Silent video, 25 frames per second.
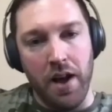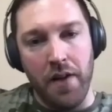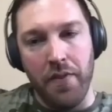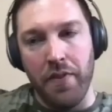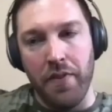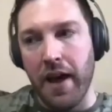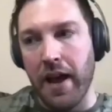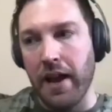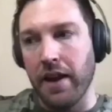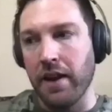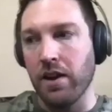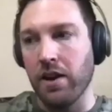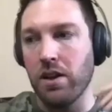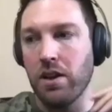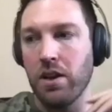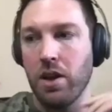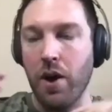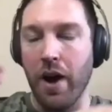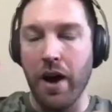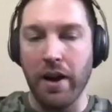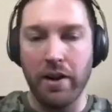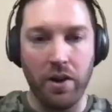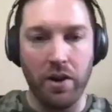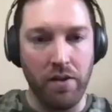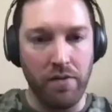and then
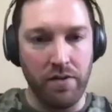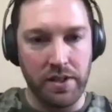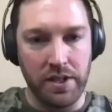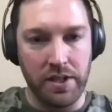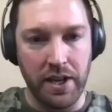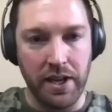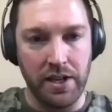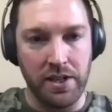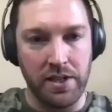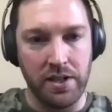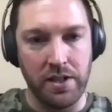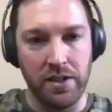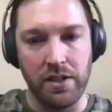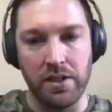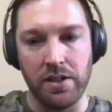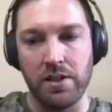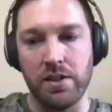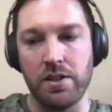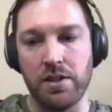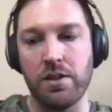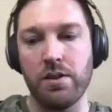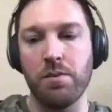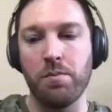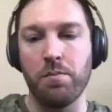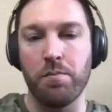you had
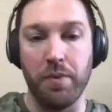conversations